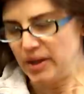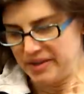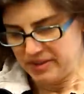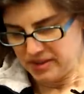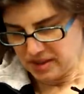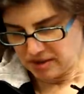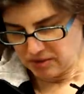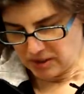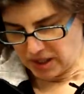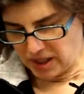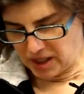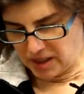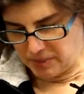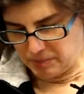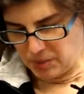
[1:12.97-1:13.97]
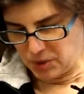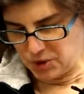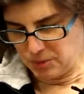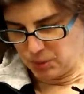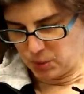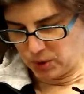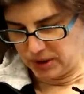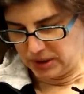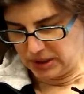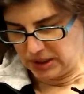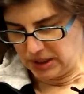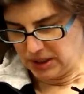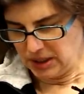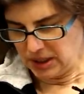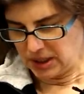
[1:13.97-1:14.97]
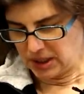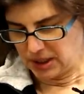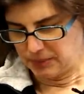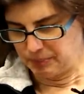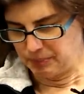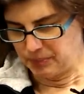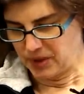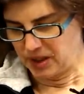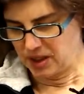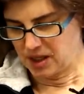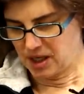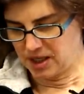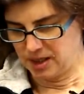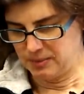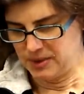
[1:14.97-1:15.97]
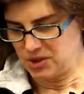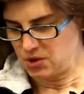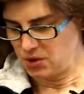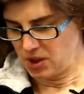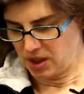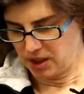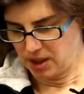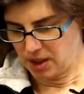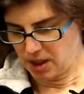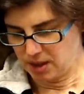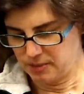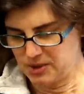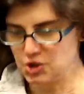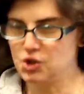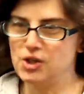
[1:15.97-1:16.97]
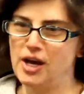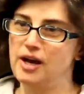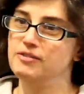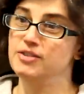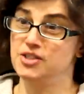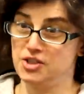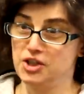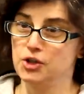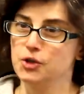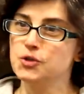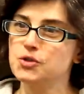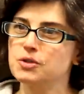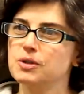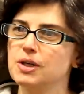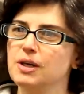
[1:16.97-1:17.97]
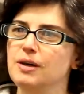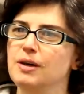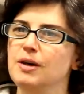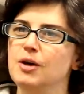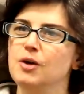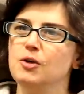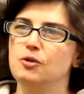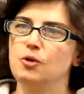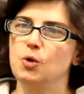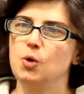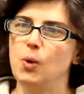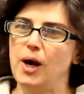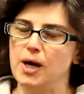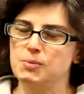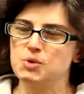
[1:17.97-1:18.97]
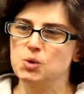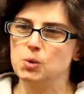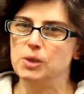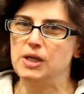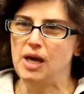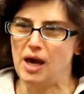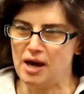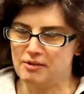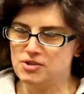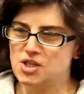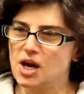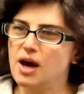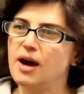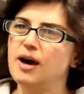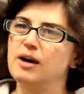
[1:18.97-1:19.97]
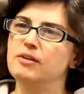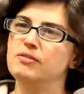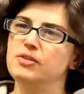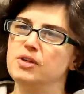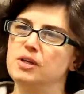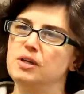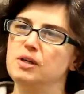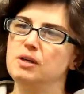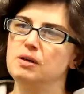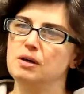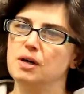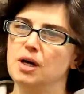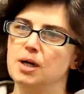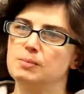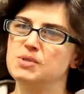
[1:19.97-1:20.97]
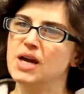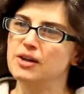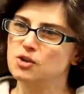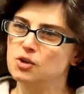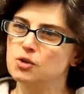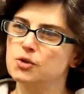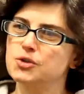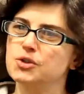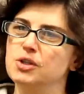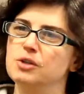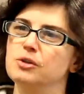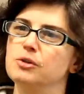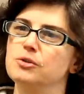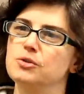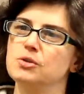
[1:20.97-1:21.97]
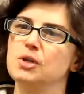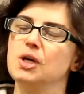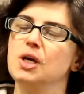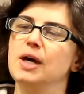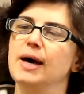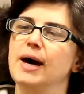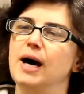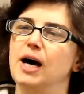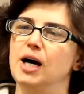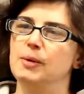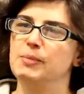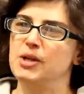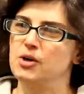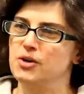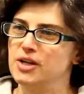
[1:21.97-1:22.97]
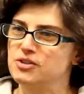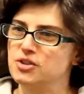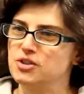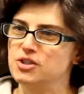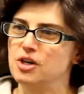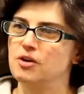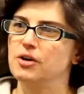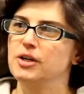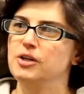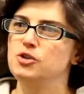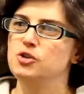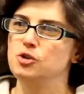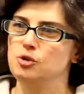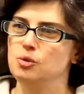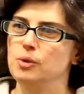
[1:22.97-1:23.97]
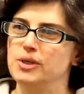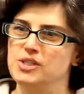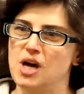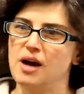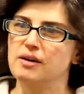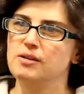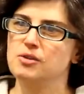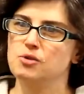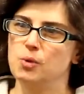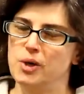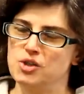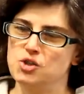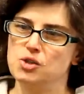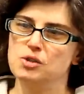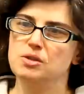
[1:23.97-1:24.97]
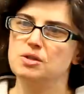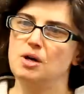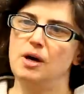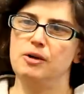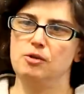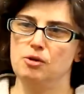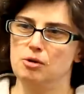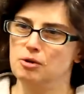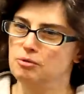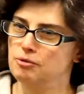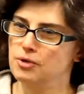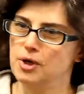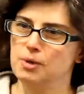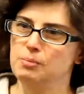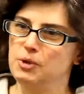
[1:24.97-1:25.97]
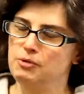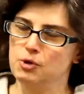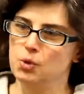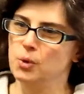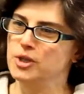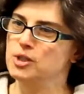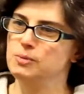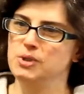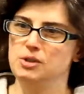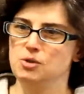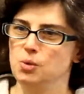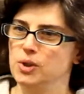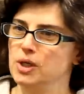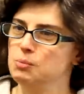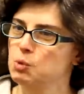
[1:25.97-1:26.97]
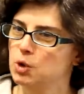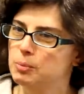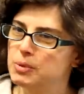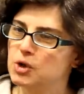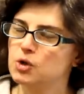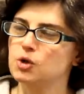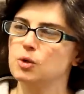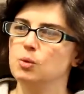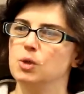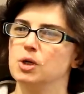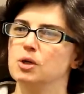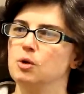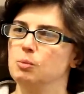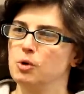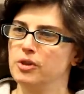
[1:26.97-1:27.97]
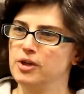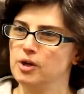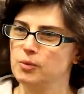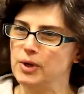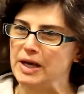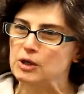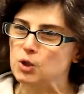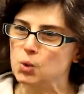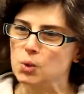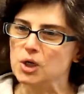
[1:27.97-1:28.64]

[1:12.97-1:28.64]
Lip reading: Well, I think most importantly, an economist or young economist should have skills. So you absolutely have to have the technical skills that are necessary to attack these questions, either from if you're going to be doing more empirical work or more theoretical